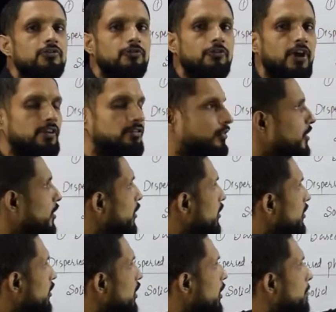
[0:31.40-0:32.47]
phase.
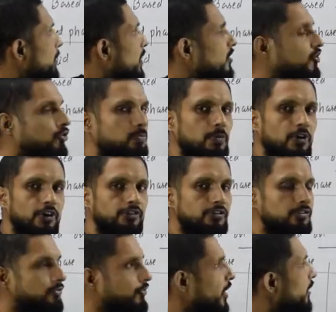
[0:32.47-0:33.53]
dP dispersed
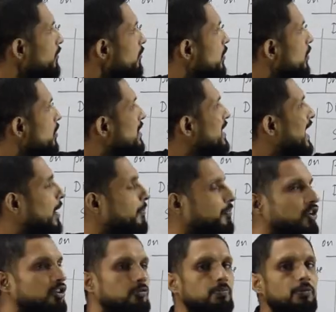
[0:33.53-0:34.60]
phase, dm
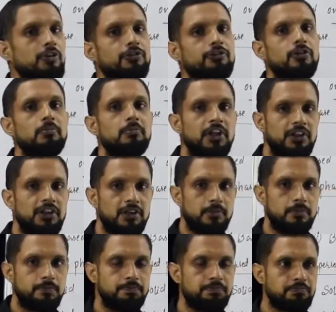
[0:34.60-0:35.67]
dispersion medium.
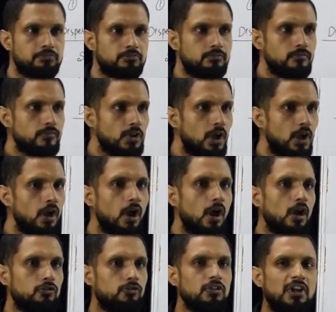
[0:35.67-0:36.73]

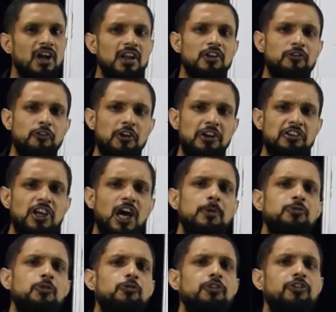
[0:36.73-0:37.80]
So there are different
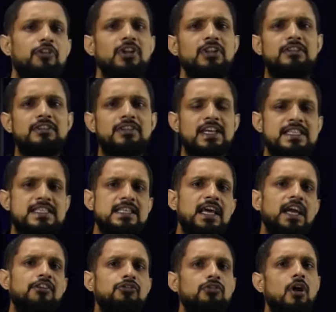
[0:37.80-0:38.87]
types of physical states
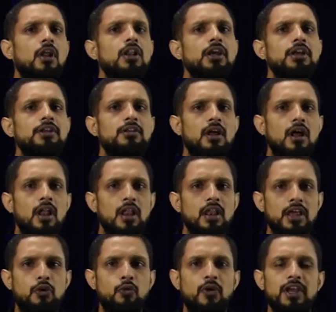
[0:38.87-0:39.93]
like solid,
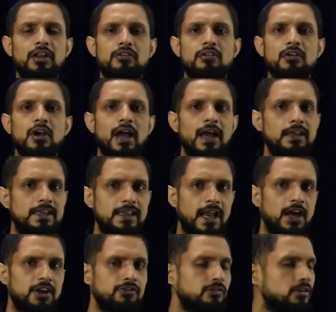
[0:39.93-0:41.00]
liquid and
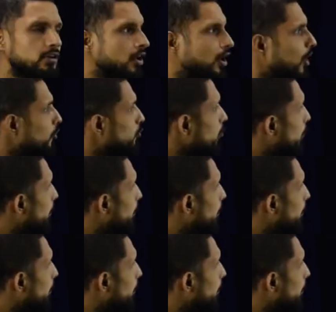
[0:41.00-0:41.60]
gas. So